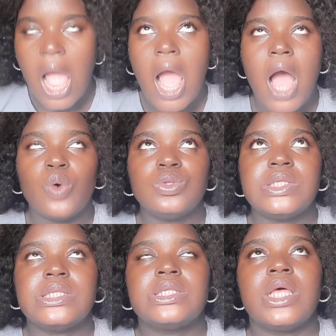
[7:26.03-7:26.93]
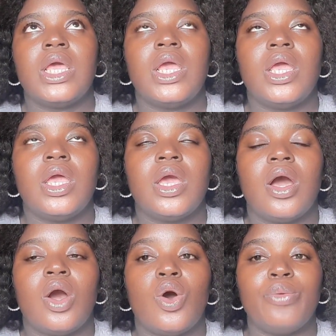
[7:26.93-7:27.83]
I would say
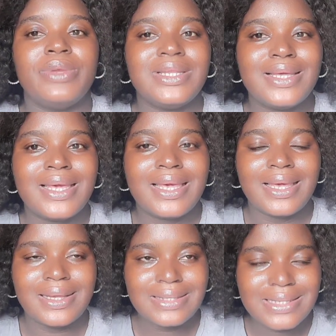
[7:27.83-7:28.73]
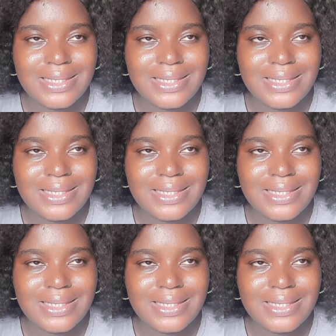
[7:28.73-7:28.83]
communicate